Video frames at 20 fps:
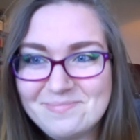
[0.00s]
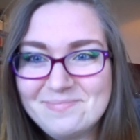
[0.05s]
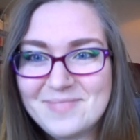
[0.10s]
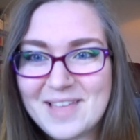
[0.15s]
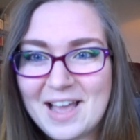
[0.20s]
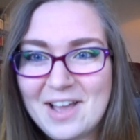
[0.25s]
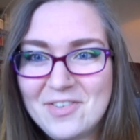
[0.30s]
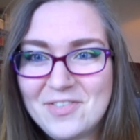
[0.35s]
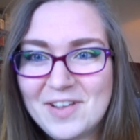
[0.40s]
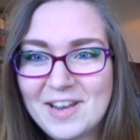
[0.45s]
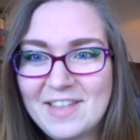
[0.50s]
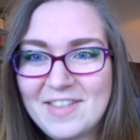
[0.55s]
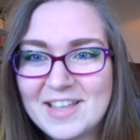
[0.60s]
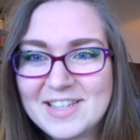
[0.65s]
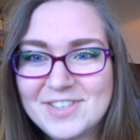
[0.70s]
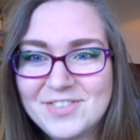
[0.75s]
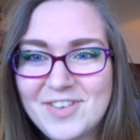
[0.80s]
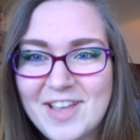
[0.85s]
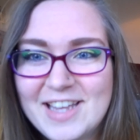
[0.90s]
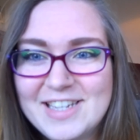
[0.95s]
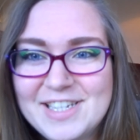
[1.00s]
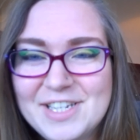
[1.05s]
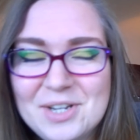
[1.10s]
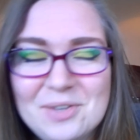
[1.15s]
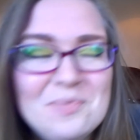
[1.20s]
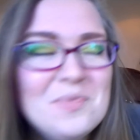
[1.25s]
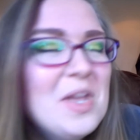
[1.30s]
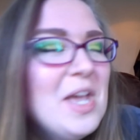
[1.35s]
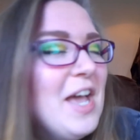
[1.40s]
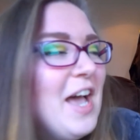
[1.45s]
I feel like that's a fair
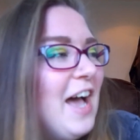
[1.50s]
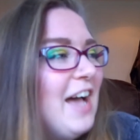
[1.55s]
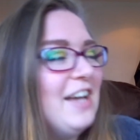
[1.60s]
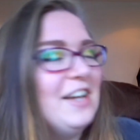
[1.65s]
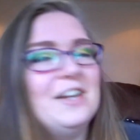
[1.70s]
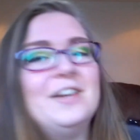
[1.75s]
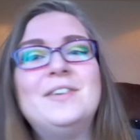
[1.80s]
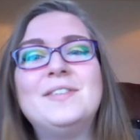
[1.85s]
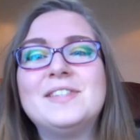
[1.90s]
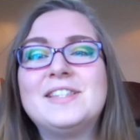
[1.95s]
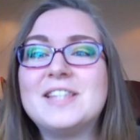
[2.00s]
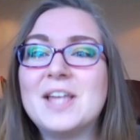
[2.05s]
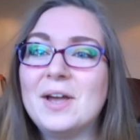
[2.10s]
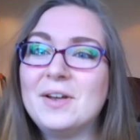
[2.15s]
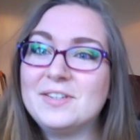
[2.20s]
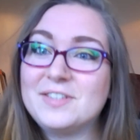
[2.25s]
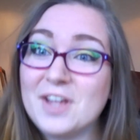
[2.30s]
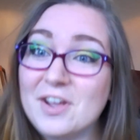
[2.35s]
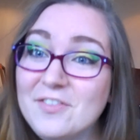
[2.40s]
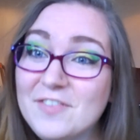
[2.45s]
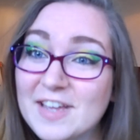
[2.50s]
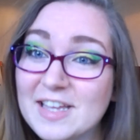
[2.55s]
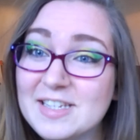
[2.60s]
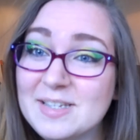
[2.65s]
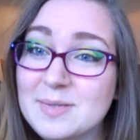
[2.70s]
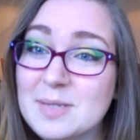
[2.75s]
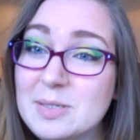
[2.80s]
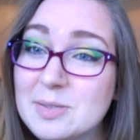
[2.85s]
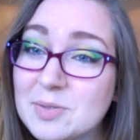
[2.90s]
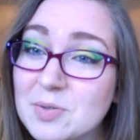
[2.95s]
deal. So don't forget
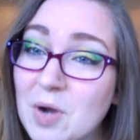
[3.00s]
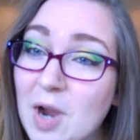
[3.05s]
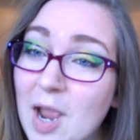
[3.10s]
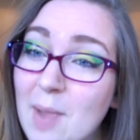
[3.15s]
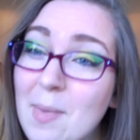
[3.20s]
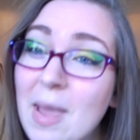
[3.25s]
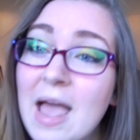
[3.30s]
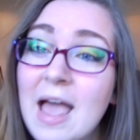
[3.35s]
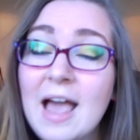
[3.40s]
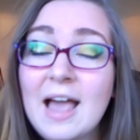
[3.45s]
to subscribe